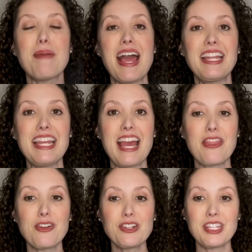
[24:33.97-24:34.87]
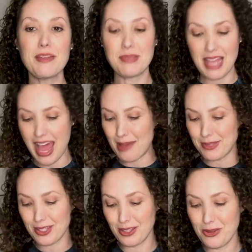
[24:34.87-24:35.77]
Any other tips?
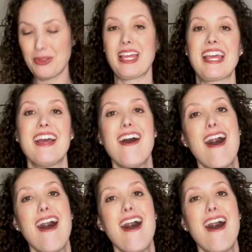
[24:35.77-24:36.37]
Absolutely.